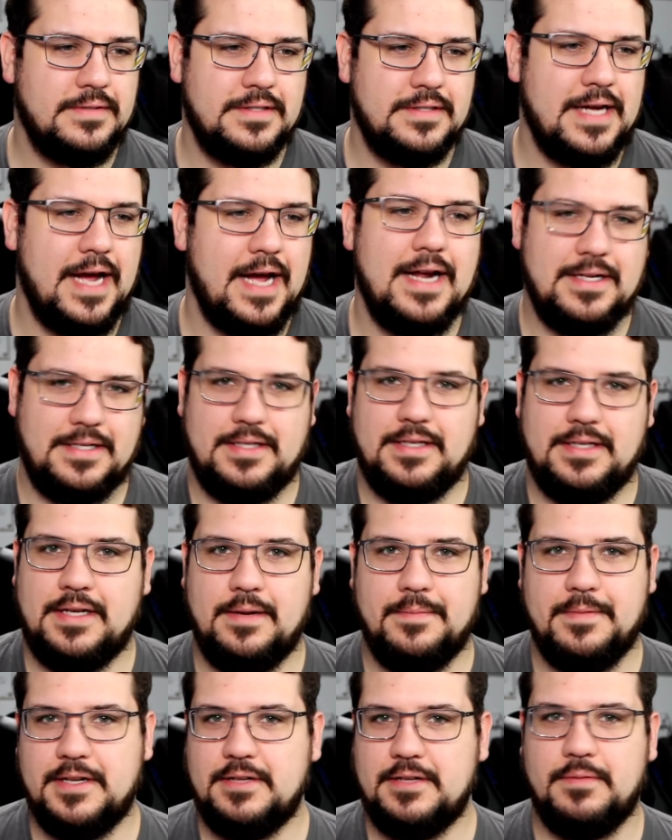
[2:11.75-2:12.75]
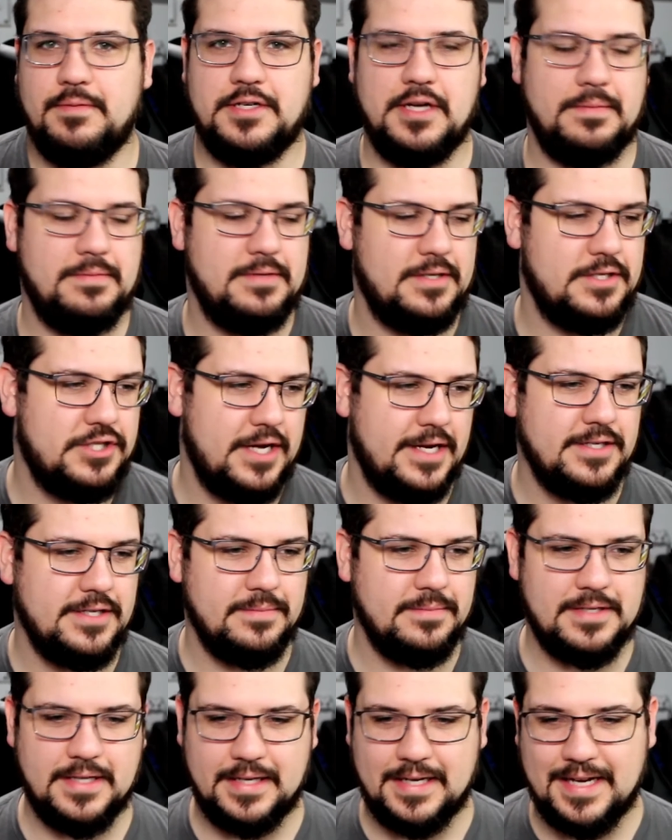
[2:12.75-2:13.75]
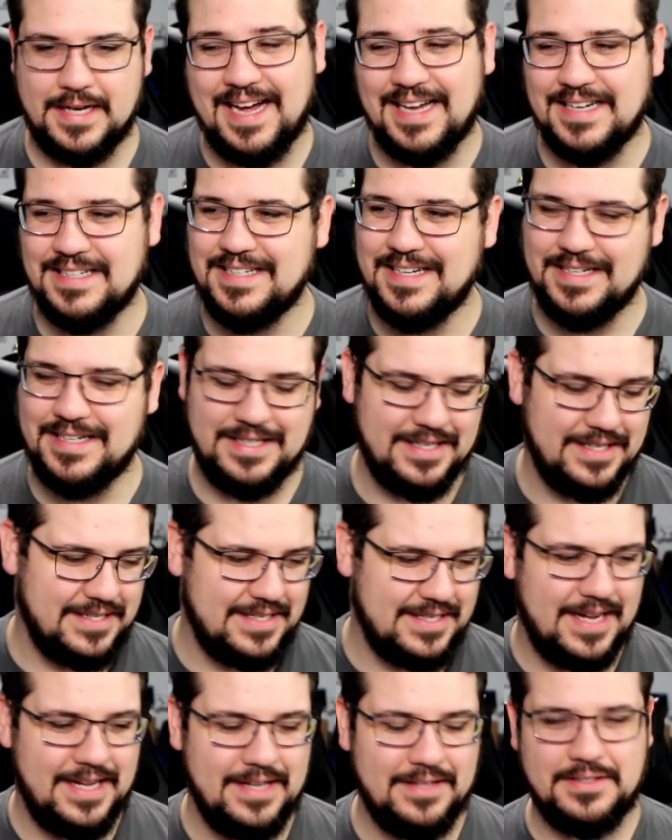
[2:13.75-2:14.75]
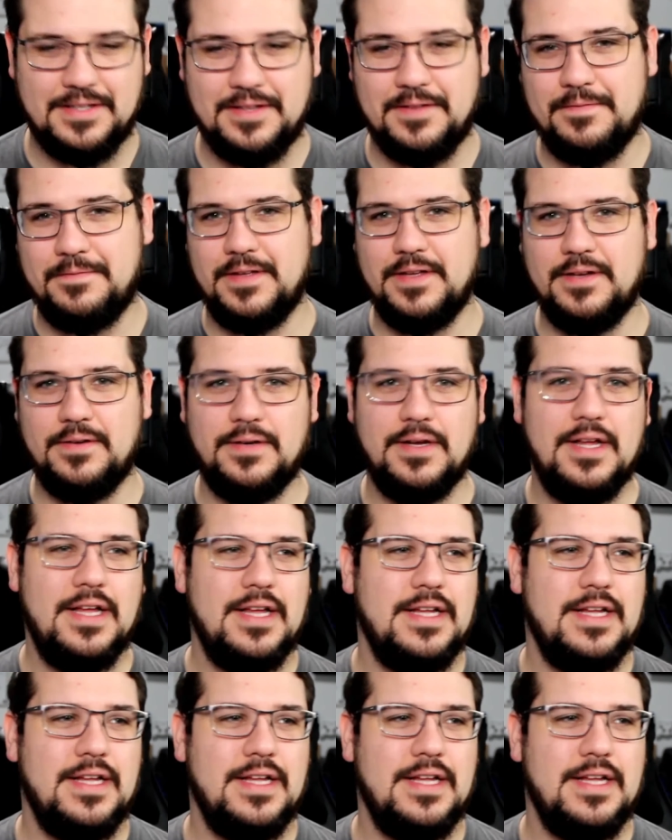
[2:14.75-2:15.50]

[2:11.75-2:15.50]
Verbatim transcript: constantly going to be switch ups and change ups to the content, to the style, to the feel,